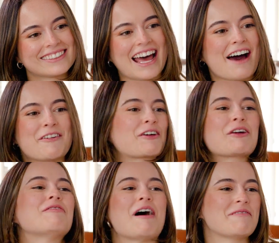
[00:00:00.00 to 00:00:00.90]

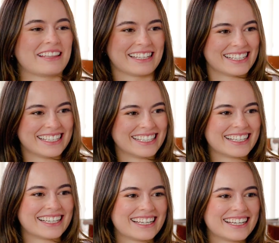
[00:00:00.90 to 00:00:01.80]
their children are
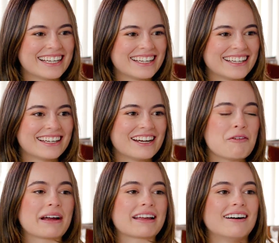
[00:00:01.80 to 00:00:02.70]
getting married.
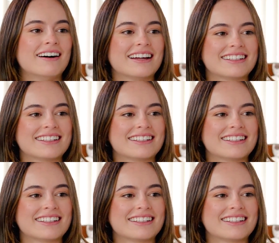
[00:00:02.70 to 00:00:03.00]
And I go like,